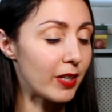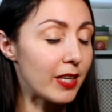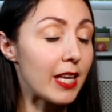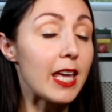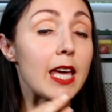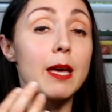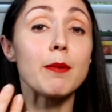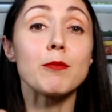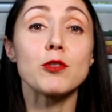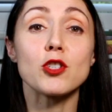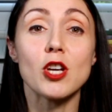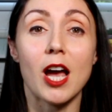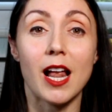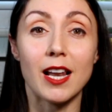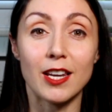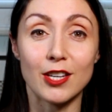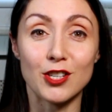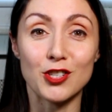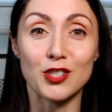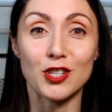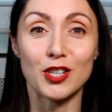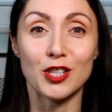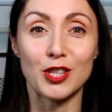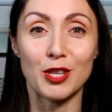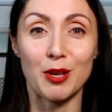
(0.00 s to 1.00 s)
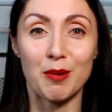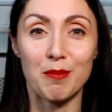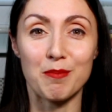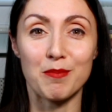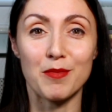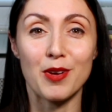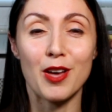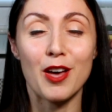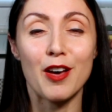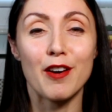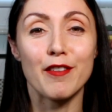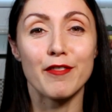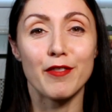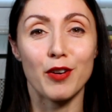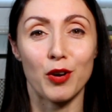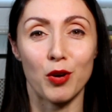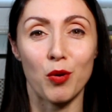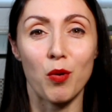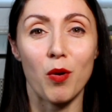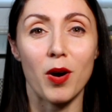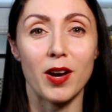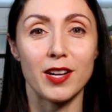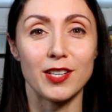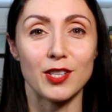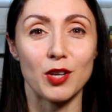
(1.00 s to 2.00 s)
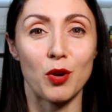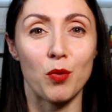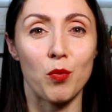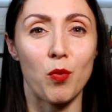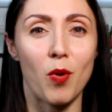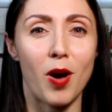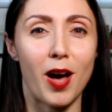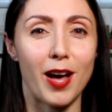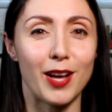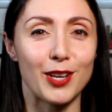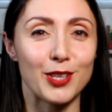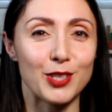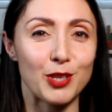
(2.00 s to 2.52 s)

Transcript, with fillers: keep challenging them for quite a while.